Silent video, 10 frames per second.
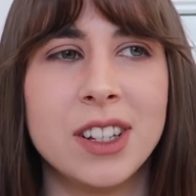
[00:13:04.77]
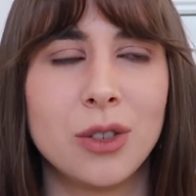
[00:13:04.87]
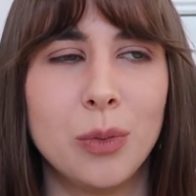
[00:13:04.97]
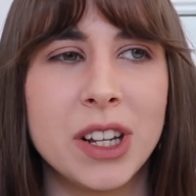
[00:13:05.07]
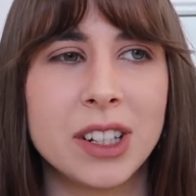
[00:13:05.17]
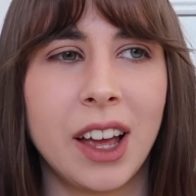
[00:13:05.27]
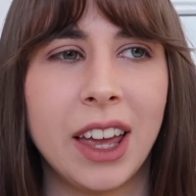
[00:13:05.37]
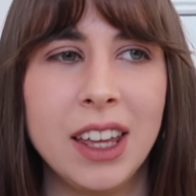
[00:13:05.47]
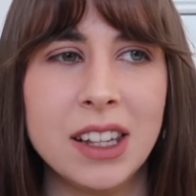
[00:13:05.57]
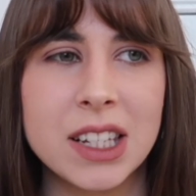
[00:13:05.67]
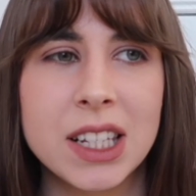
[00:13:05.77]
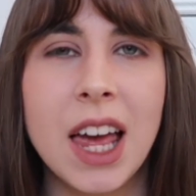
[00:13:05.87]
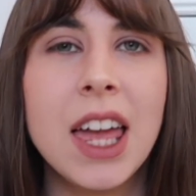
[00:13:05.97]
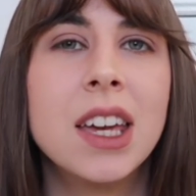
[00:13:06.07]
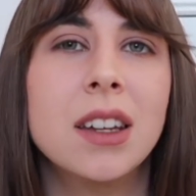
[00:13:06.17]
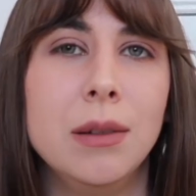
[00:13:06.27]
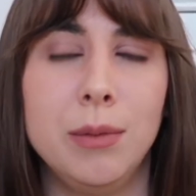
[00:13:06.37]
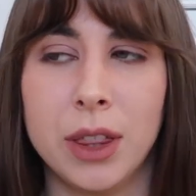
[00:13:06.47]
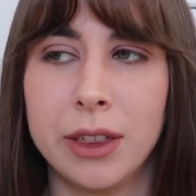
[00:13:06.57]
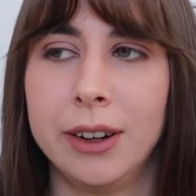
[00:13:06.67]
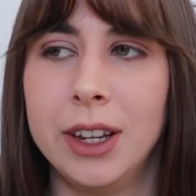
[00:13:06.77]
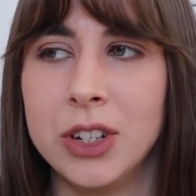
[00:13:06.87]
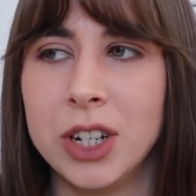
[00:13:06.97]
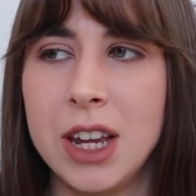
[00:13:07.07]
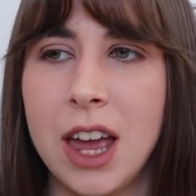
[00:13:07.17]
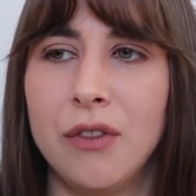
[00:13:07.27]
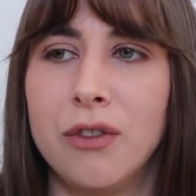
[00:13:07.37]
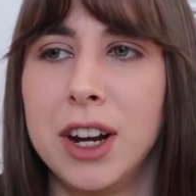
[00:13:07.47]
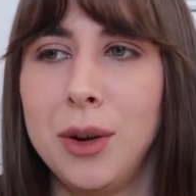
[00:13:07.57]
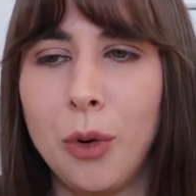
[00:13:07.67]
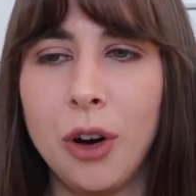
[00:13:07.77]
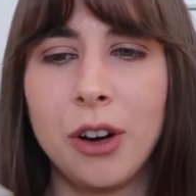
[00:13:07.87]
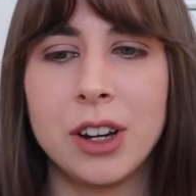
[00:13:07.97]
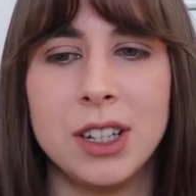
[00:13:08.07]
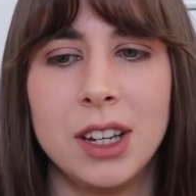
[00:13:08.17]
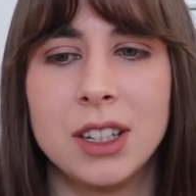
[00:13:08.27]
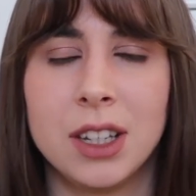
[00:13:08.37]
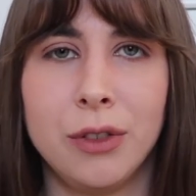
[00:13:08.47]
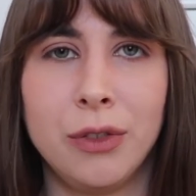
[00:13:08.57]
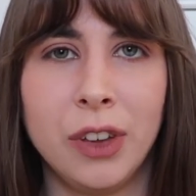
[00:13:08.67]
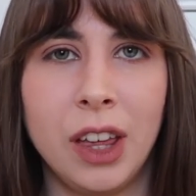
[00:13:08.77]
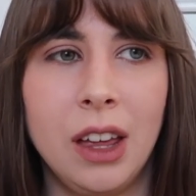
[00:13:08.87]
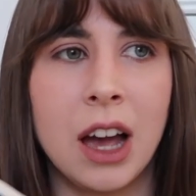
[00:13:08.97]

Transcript: It's almost like he's taken mythology and reworked it to fit